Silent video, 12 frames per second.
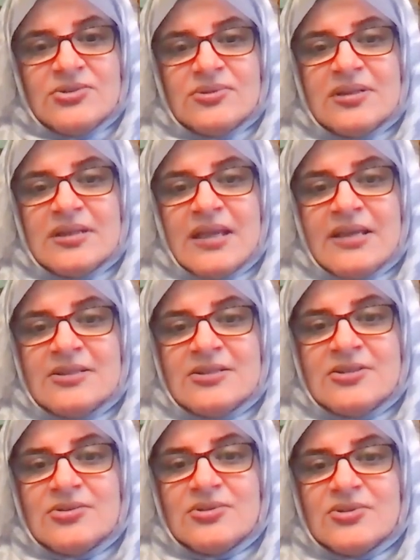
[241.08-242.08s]
to
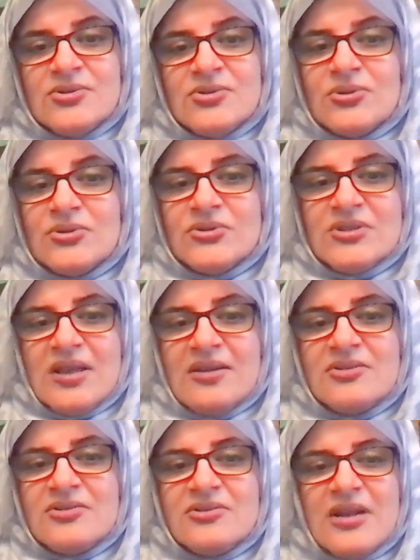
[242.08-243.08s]
connect to the source
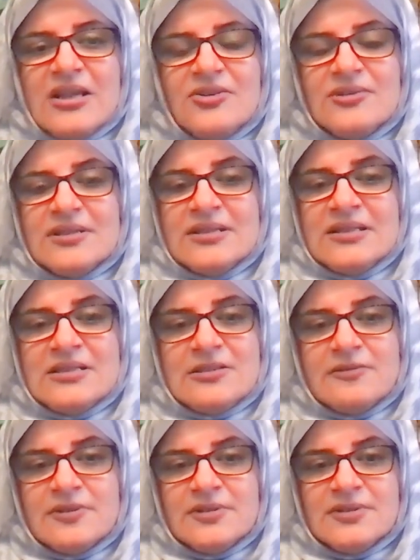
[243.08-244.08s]
at regular
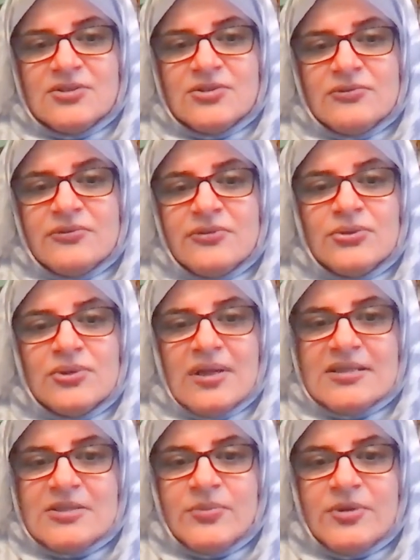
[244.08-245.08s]
intervals to fuel our
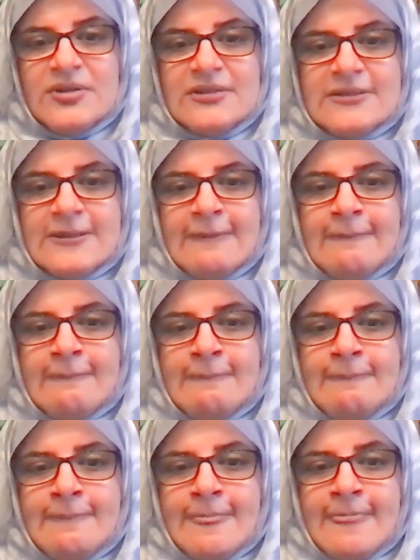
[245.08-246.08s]
spirit.
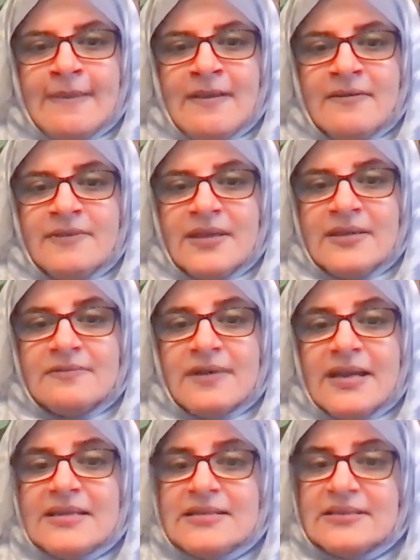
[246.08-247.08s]
We are
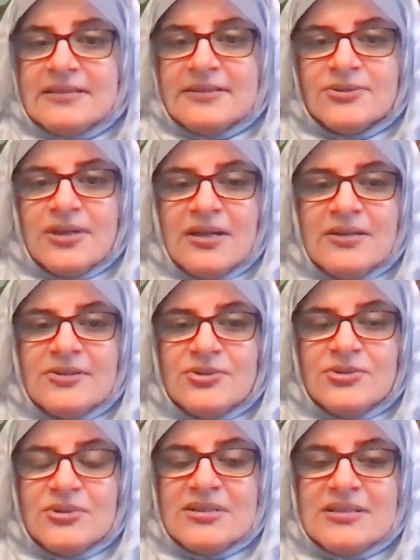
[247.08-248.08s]
invited in the Quran
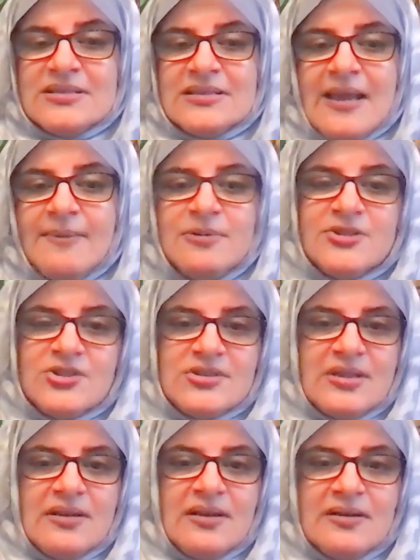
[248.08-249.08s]
to establish
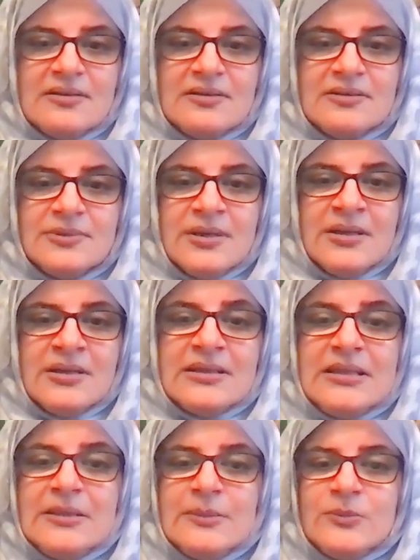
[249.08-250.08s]
salah,
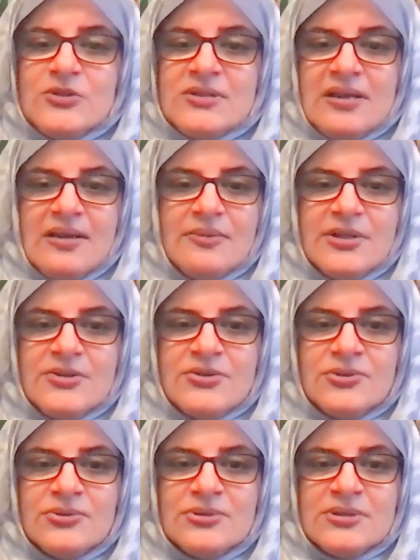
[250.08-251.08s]
aqim as-salah, we are
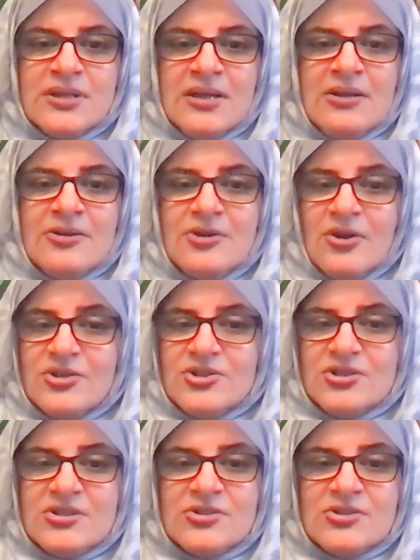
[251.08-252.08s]
told, not
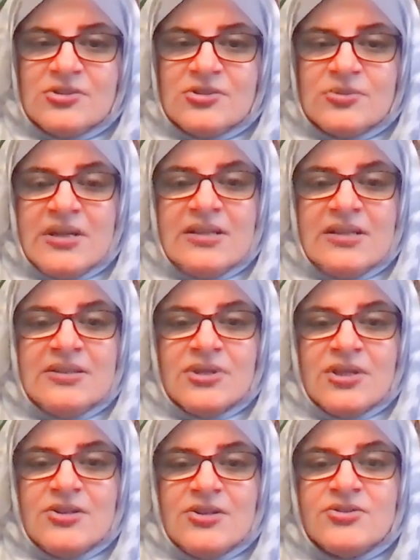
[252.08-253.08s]
just to pray the
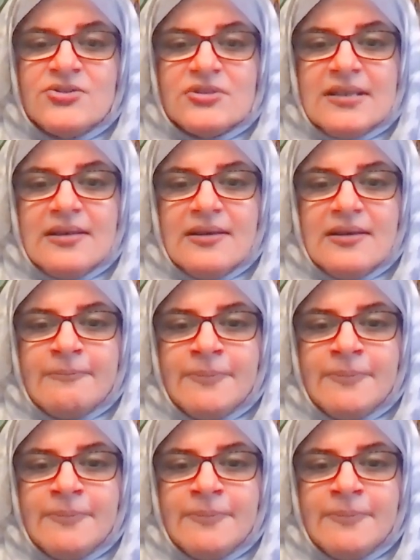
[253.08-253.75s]
occasional salah.